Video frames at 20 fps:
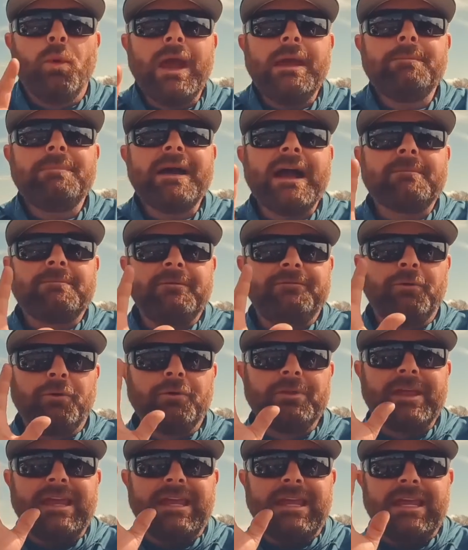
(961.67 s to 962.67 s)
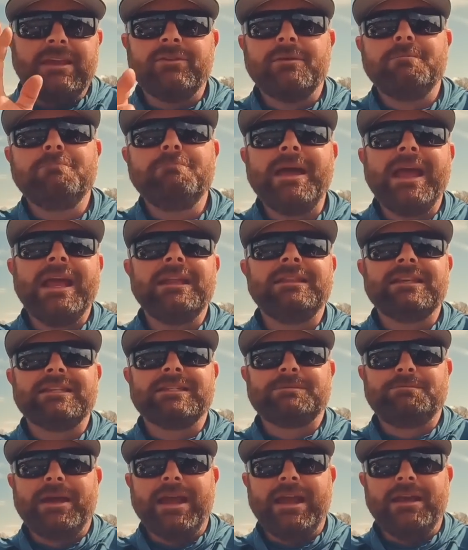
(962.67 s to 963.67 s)
way back before they even made
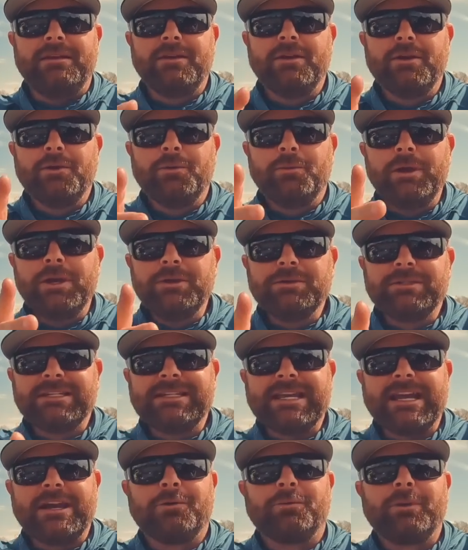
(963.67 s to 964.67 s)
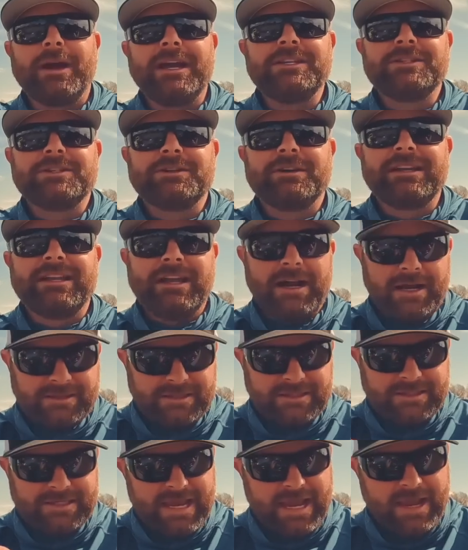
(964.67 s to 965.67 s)
this bait, we used to take a razor and cut
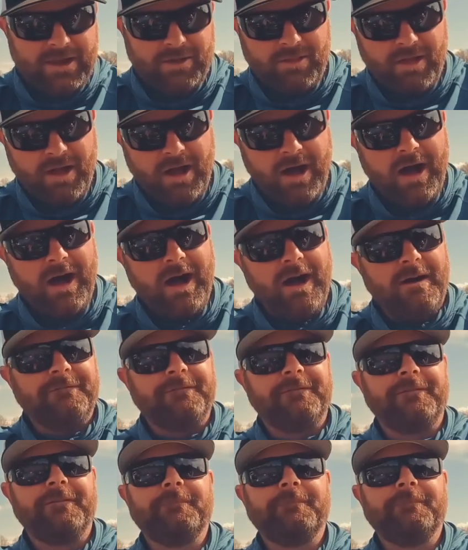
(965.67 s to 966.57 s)
the tail off